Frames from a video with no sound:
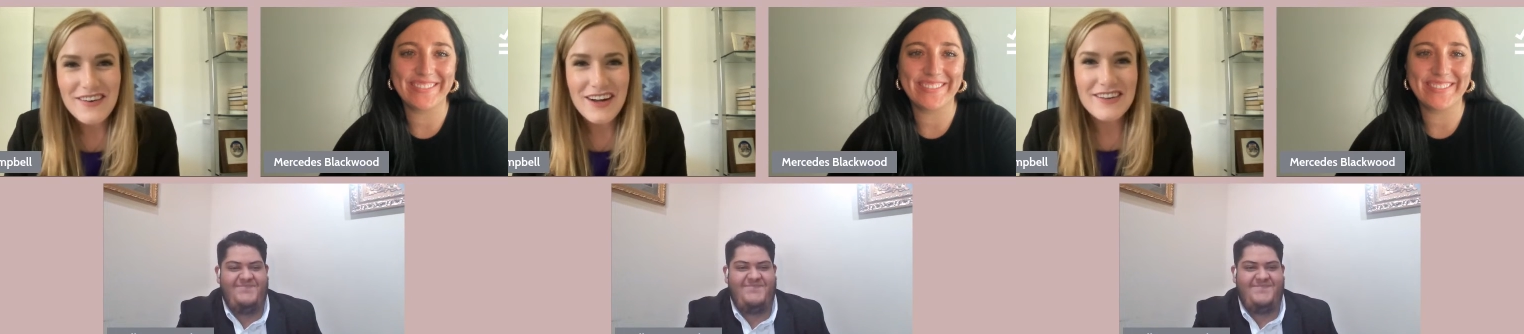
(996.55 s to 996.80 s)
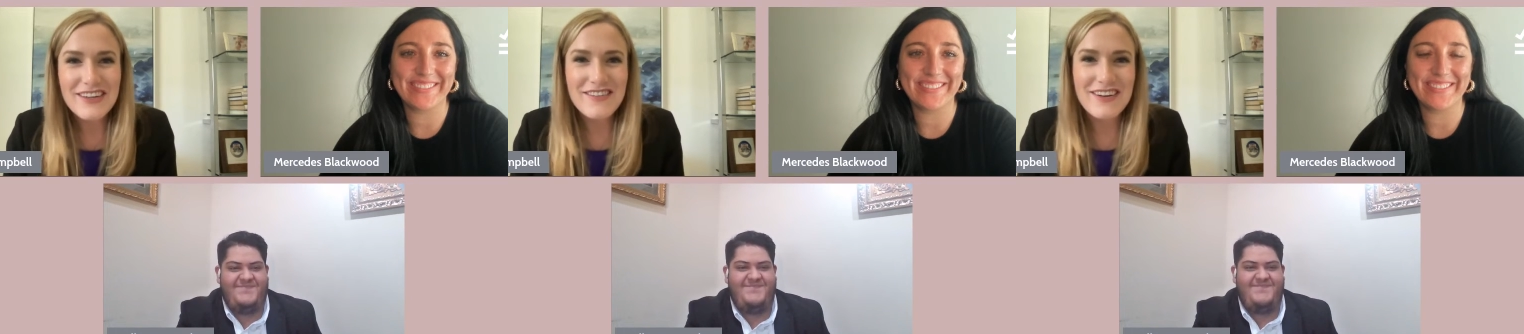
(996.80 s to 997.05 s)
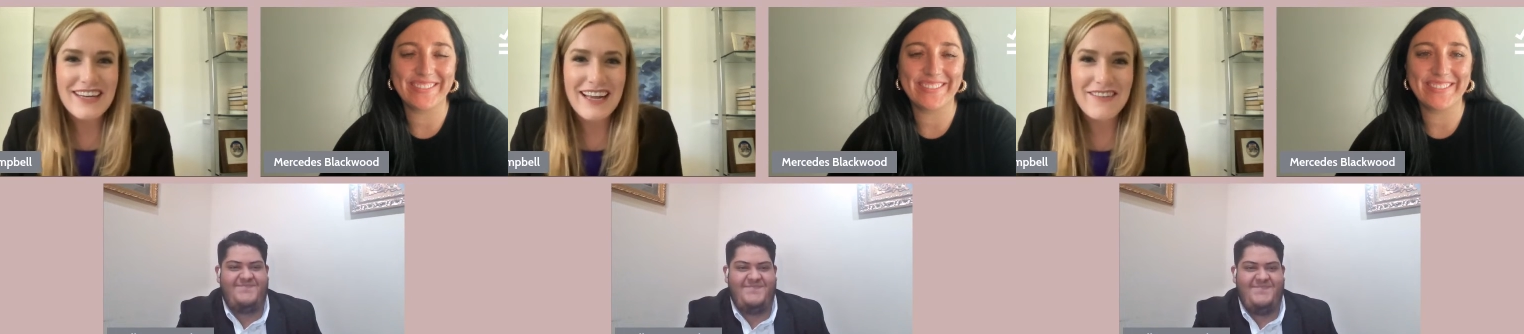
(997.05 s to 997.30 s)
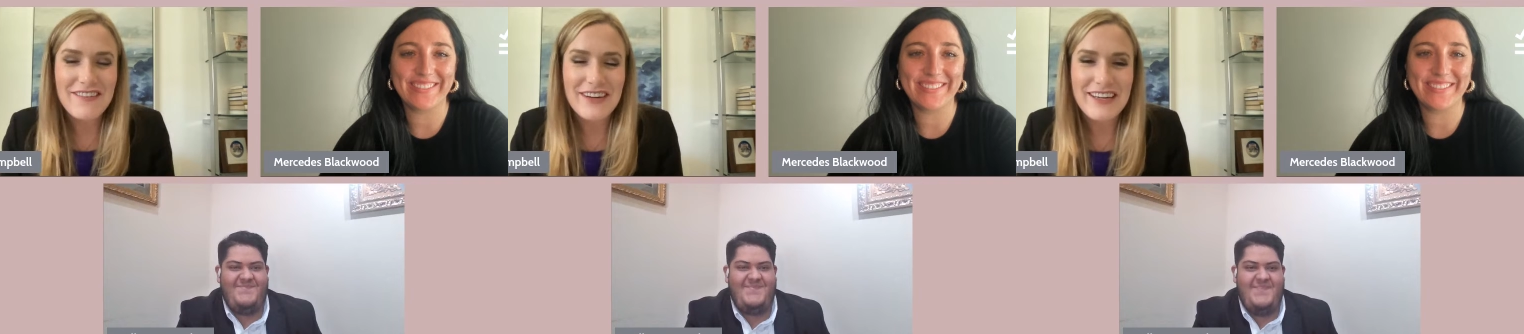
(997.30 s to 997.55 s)
Speaker 1: probably what
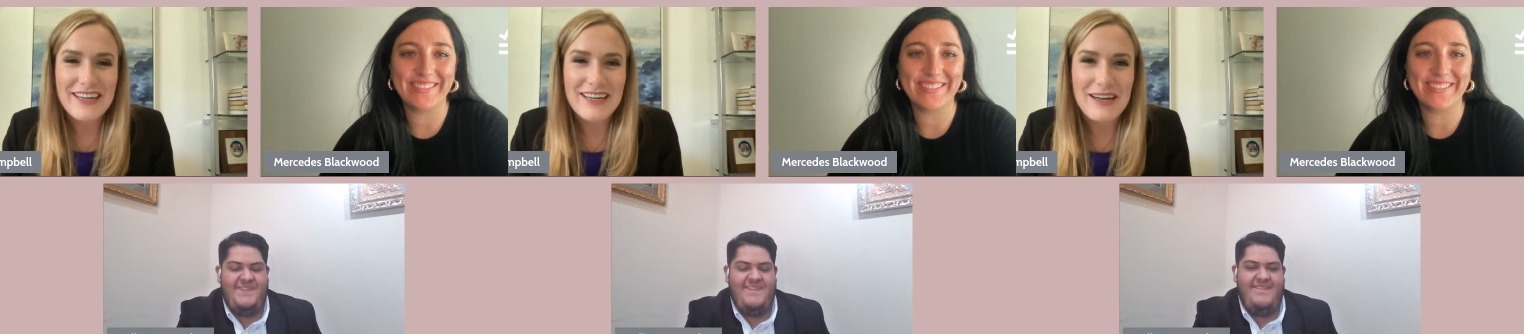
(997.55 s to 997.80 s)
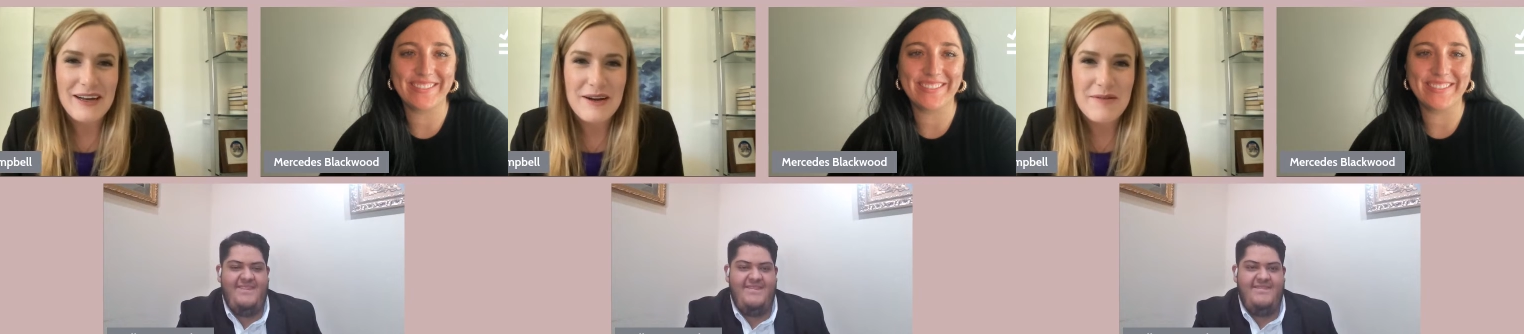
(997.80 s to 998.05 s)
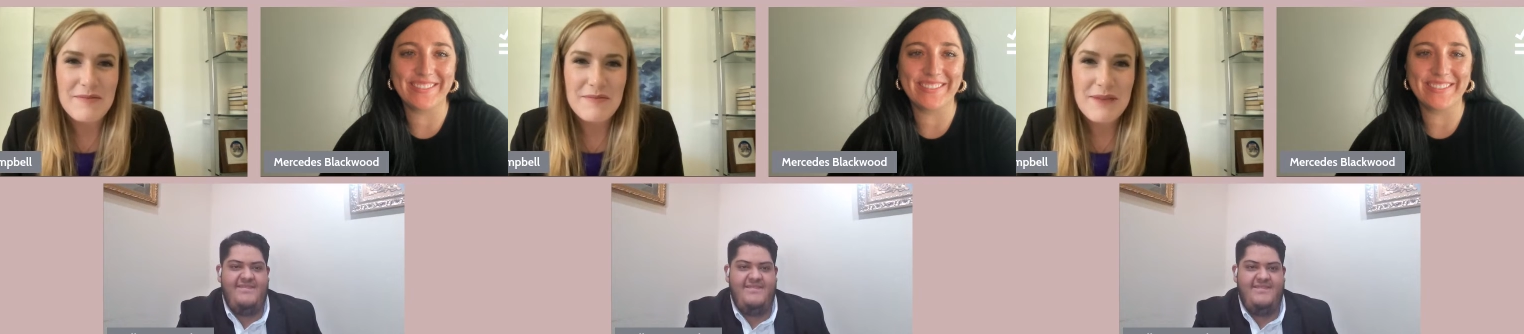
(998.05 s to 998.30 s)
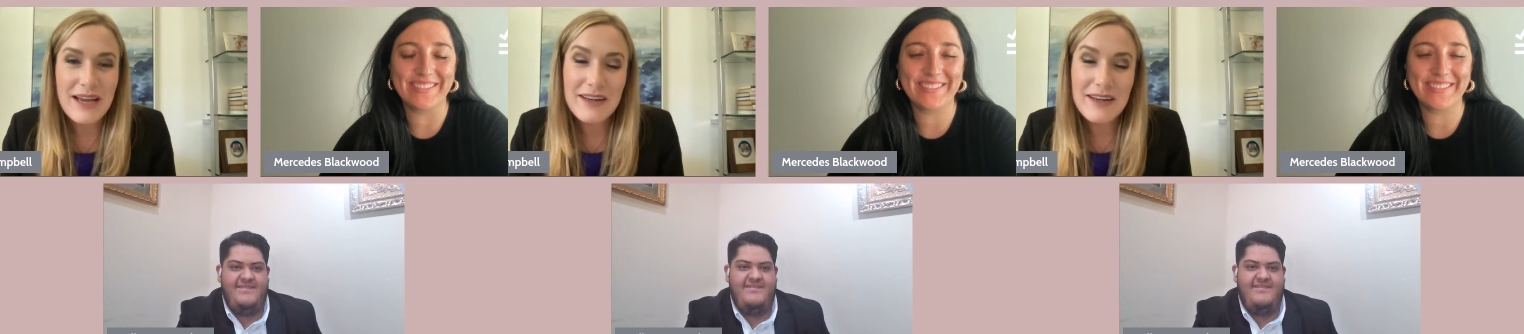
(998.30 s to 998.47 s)
every um,